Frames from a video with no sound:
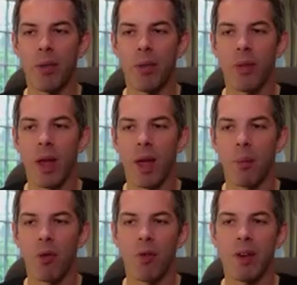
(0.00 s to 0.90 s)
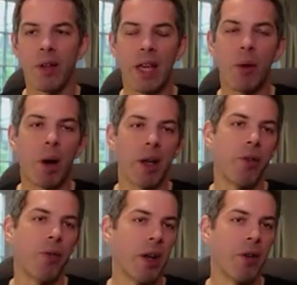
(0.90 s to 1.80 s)
more recently, you might
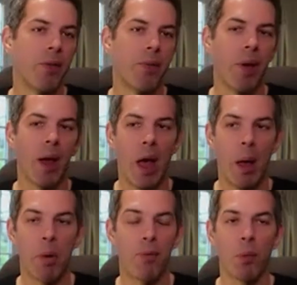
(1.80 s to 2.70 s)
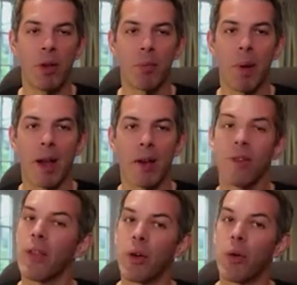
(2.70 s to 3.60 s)
have heard of Performance
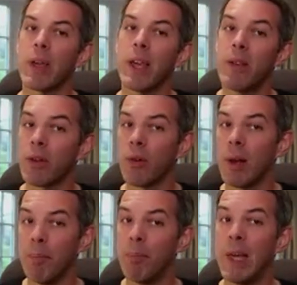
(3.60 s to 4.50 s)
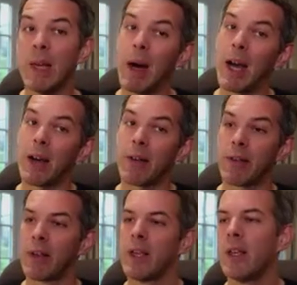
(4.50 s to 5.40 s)
Max. The cool kids call it
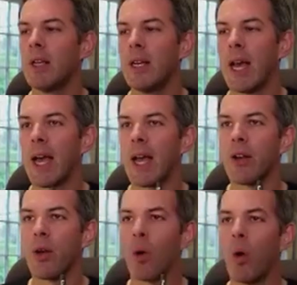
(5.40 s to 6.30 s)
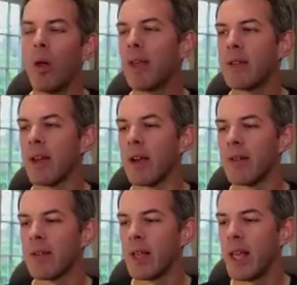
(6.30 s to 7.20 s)
PMax. And what this
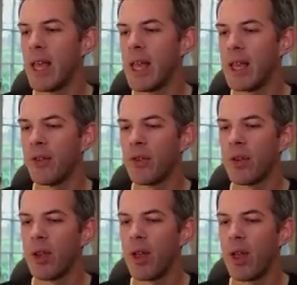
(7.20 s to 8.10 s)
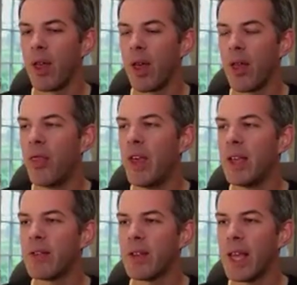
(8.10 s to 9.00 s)
does is,
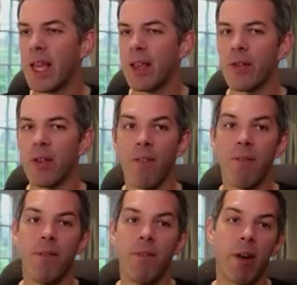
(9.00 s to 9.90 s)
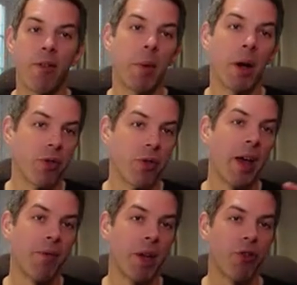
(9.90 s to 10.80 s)
this is very much
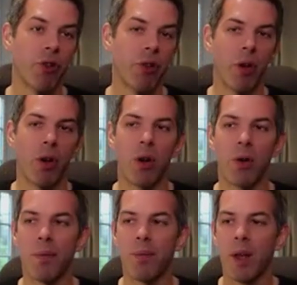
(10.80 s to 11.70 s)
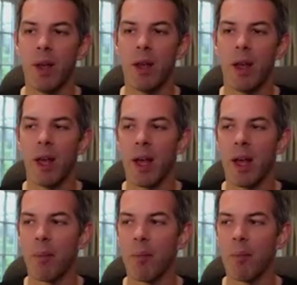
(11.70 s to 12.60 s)
their version of
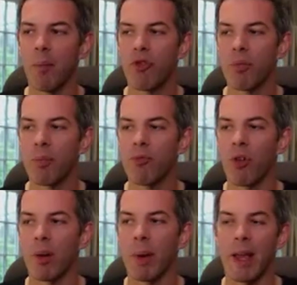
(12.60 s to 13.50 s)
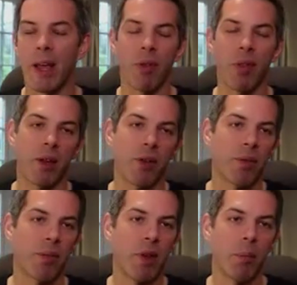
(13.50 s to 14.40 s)
just trying to make everything as
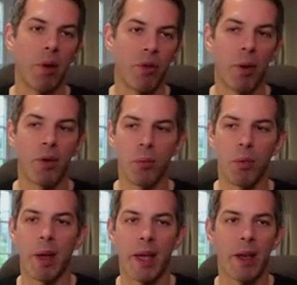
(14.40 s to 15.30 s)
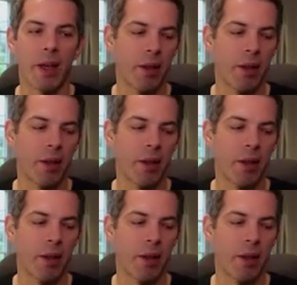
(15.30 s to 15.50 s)
simple as possible, make it